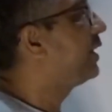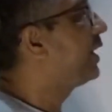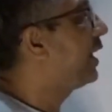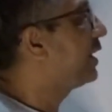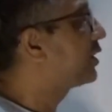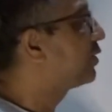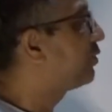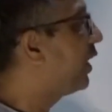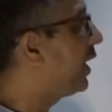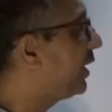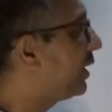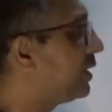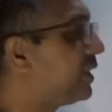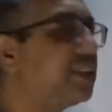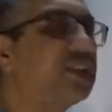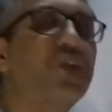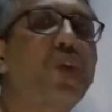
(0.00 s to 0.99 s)
and that's
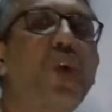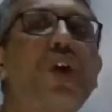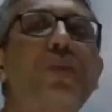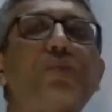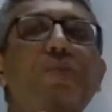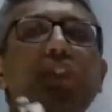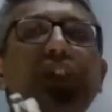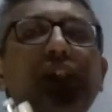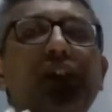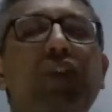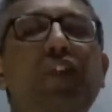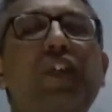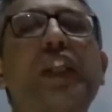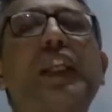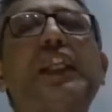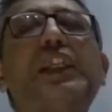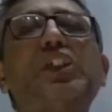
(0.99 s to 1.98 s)
where this object
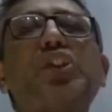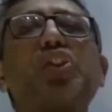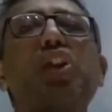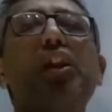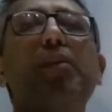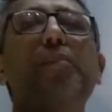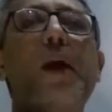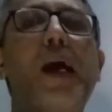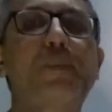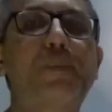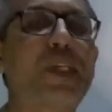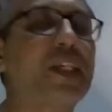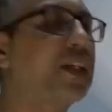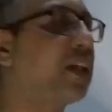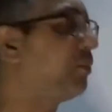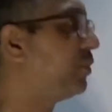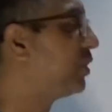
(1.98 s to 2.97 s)
relational
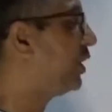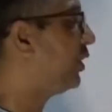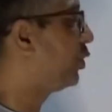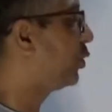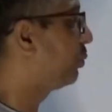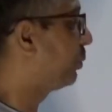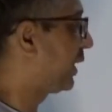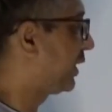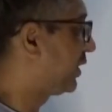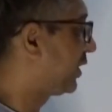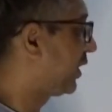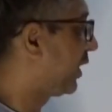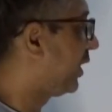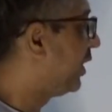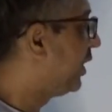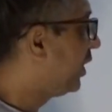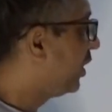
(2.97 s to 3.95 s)
mapping comes into
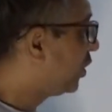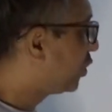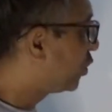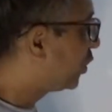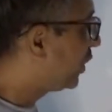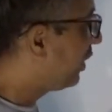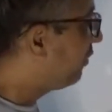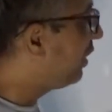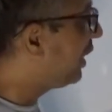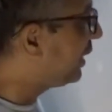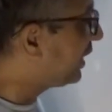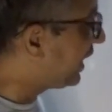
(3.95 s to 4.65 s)
picture. So they